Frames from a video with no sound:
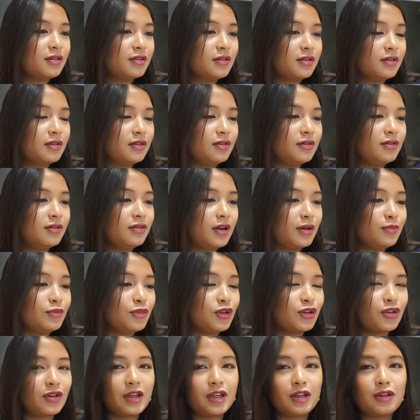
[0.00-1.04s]
So I'm
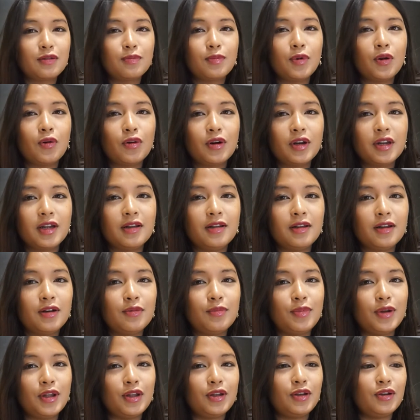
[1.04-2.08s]
just exploring a
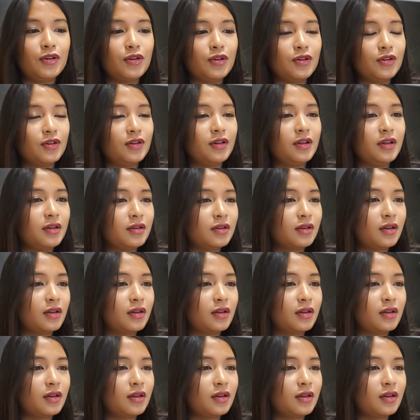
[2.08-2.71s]
little bit on